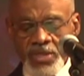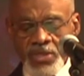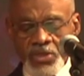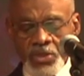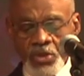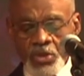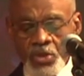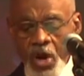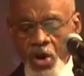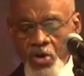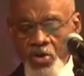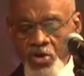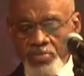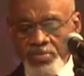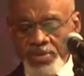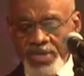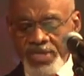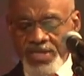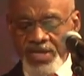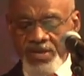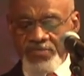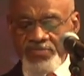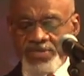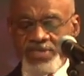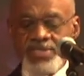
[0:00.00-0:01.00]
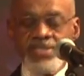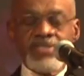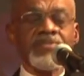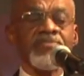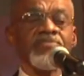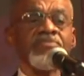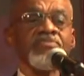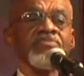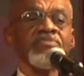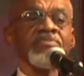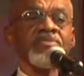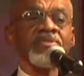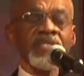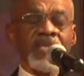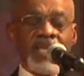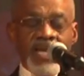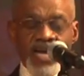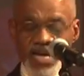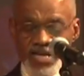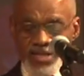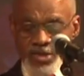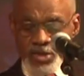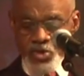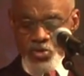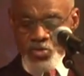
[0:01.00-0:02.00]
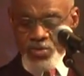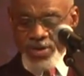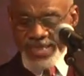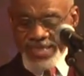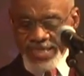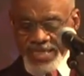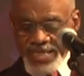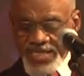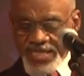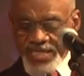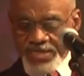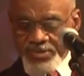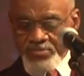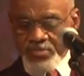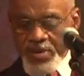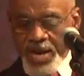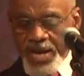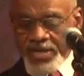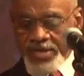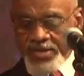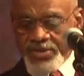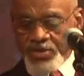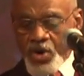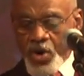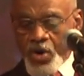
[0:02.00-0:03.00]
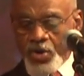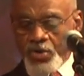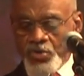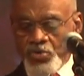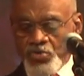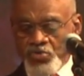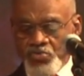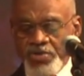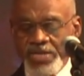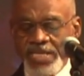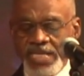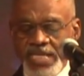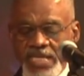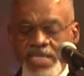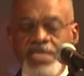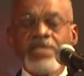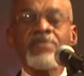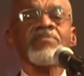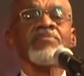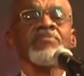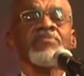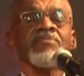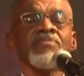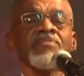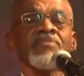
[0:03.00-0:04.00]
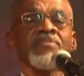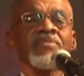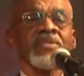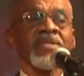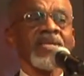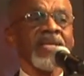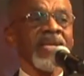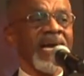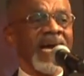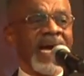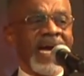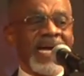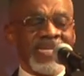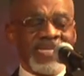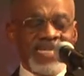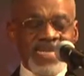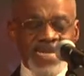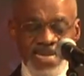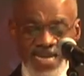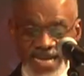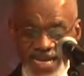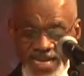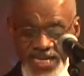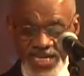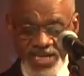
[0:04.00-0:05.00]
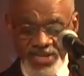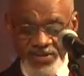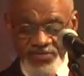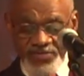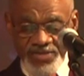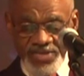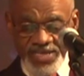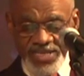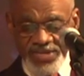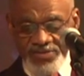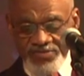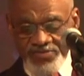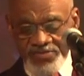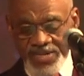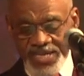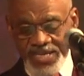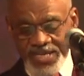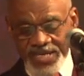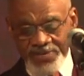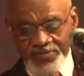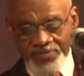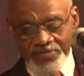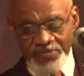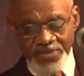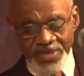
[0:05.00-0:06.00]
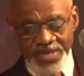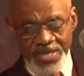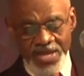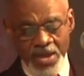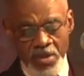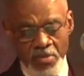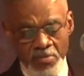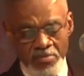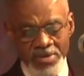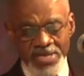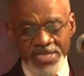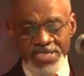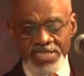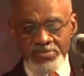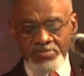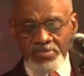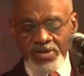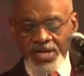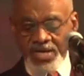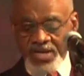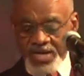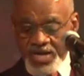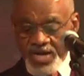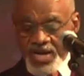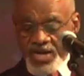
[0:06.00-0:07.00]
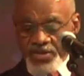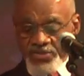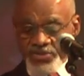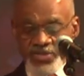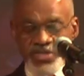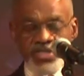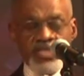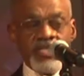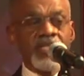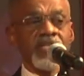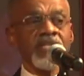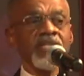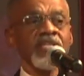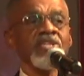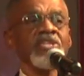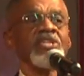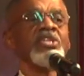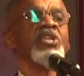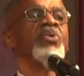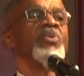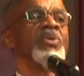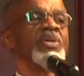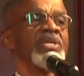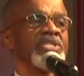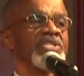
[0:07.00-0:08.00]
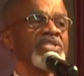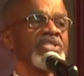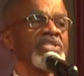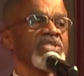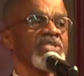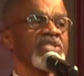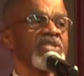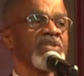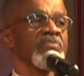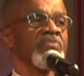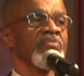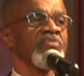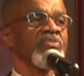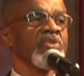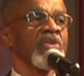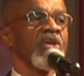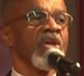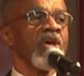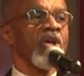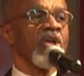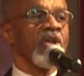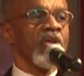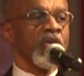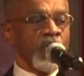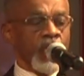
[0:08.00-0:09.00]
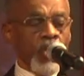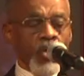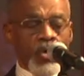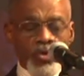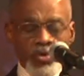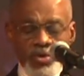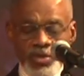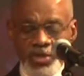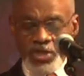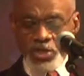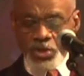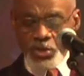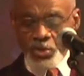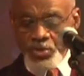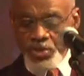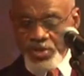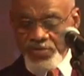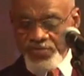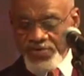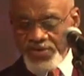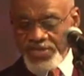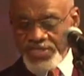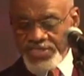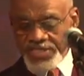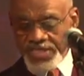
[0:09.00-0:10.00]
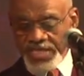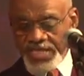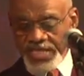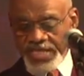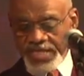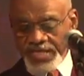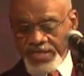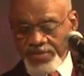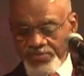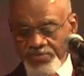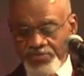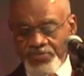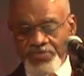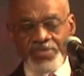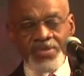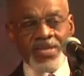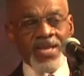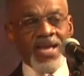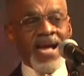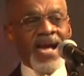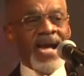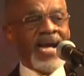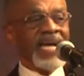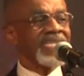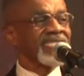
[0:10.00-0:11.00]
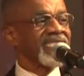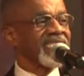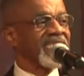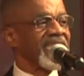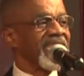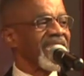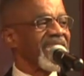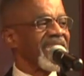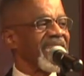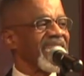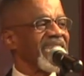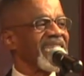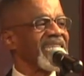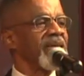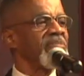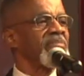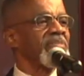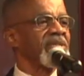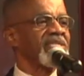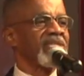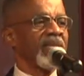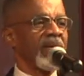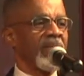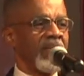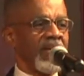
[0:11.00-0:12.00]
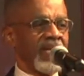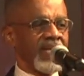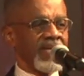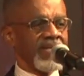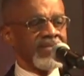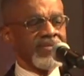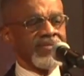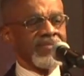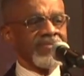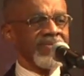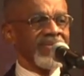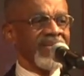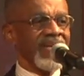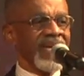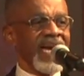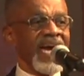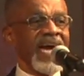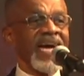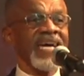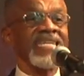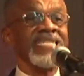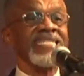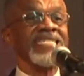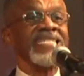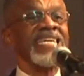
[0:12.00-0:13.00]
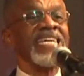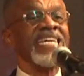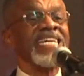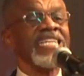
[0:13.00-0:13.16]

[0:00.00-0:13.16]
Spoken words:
to our beloved and greatly admired honoree and lady of the evening, Ms. Cartha Lewis, known universally as the inimitable and